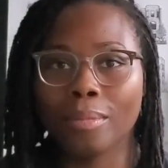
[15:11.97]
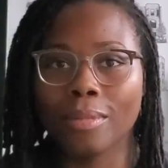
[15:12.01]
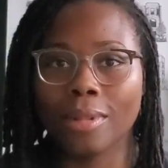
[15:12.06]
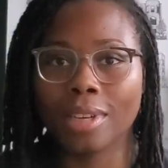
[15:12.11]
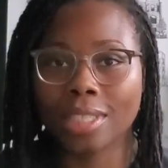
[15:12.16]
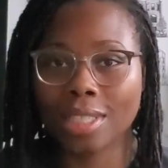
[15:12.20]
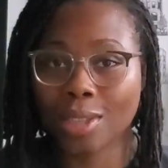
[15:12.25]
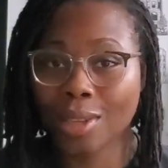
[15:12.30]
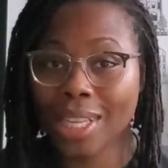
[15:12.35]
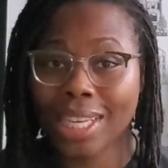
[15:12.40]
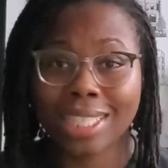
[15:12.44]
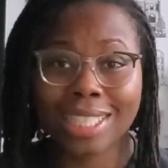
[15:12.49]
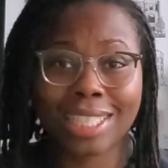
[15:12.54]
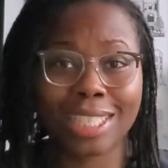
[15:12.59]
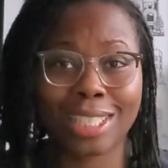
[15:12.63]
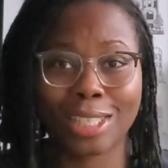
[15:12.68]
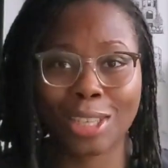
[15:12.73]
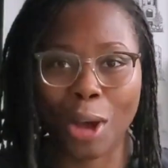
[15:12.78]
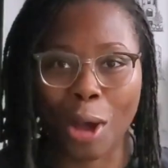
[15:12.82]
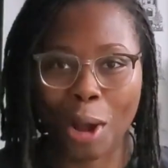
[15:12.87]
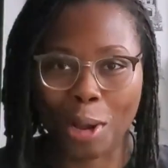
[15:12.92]
So let's
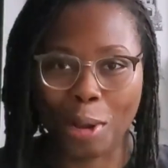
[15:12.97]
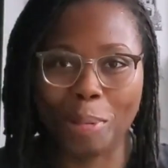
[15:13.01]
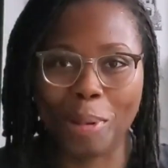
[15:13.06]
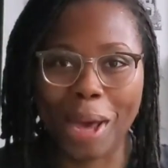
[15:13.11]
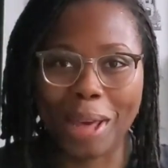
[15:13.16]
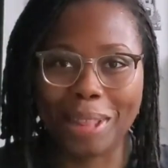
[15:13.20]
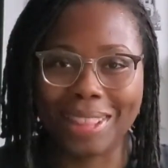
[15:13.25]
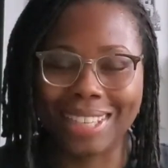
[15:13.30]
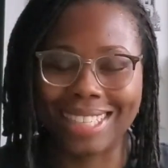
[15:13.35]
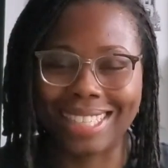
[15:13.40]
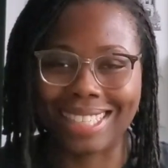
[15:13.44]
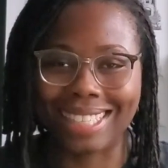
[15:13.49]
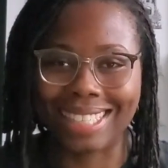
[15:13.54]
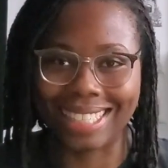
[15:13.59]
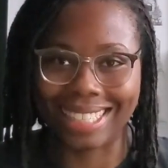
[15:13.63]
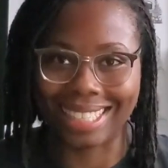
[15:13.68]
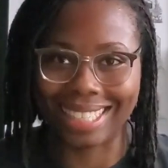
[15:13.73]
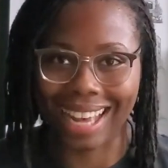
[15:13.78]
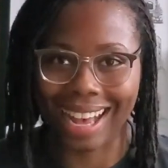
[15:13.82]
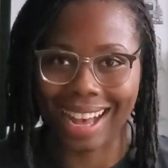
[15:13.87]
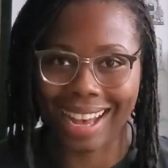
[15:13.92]
just talk about this
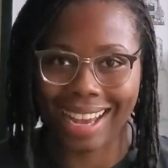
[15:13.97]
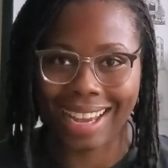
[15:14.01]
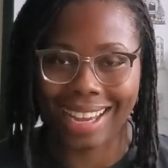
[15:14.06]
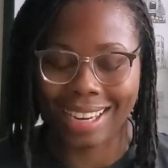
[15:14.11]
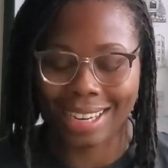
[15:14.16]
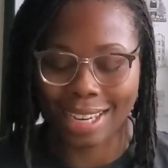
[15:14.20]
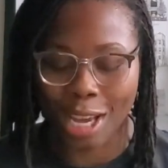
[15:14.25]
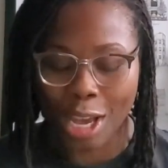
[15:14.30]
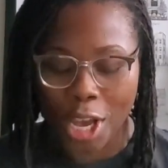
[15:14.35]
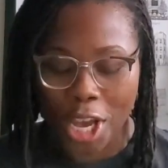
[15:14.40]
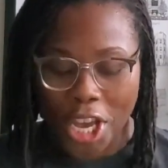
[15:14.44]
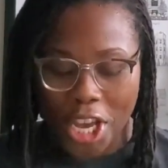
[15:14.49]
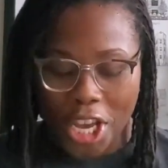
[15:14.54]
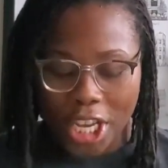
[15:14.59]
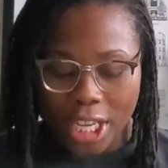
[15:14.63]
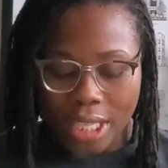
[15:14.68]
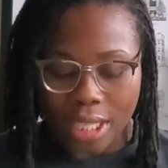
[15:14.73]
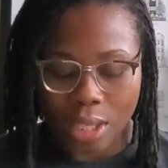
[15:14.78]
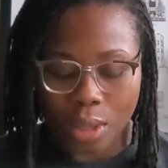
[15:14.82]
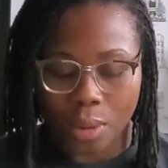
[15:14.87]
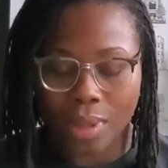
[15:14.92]
design.
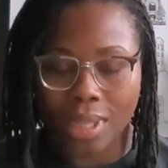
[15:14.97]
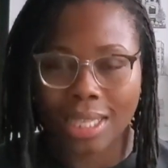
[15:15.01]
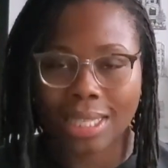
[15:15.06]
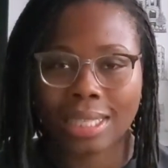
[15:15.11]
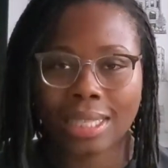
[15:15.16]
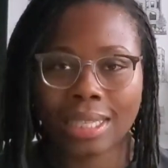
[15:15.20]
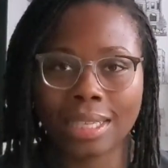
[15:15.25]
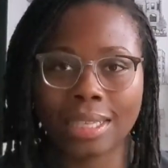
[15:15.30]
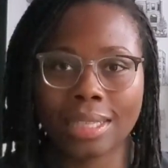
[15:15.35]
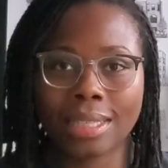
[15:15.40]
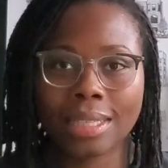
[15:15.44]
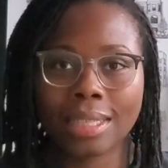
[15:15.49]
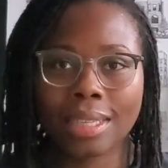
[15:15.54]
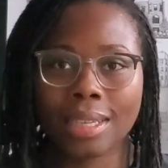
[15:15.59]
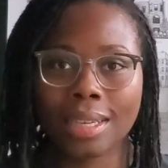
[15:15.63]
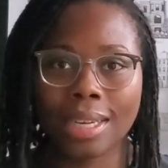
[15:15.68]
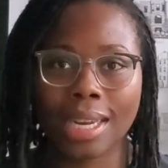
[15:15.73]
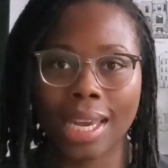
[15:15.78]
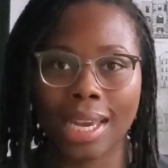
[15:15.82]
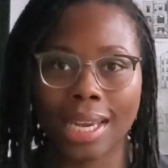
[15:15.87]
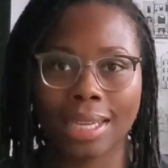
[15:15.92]
So this is
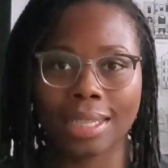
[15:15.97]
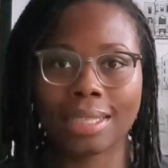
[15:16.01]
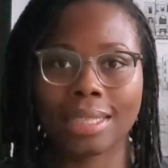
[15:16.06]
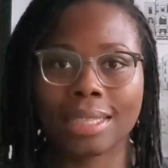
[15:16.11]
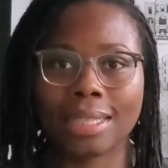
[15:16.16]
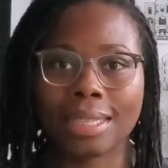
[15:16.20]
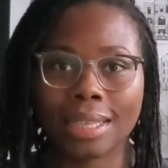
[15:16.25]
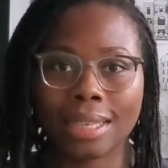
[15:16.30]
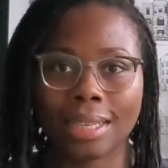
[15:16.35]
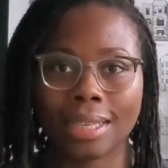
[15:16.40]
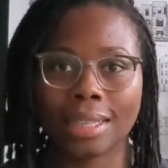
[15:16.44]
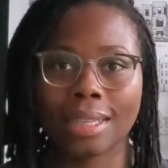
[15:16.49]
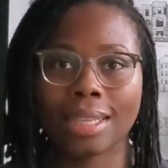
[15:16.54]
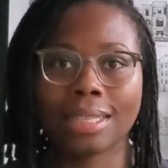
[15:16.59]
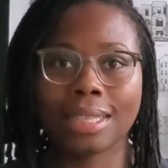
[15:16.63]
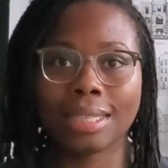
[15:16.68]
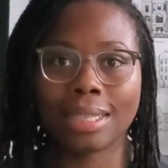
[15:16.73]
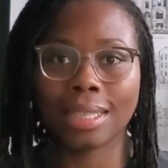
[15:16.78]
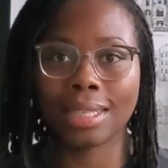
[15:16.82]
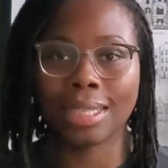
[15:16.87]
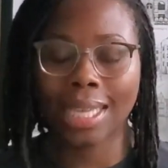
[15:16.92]
knit. This
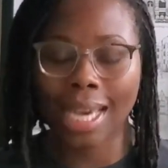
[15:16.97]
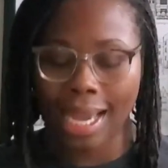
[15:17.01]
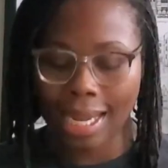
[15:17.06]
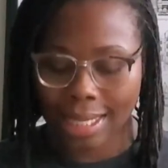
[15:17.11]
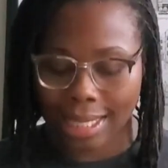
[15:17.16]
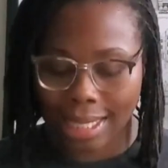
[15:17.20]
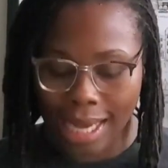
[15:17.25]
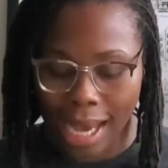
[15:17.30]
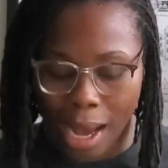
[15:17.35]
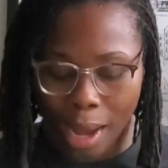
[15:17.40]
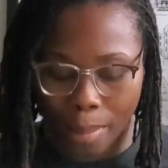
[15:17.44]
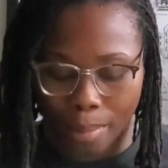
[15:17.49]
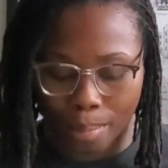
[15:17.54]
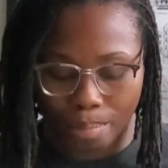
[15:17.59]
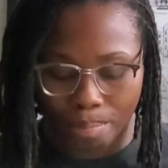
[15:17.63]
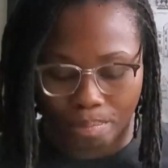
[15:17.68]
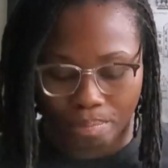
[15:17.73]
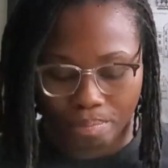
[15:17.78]
is a tank top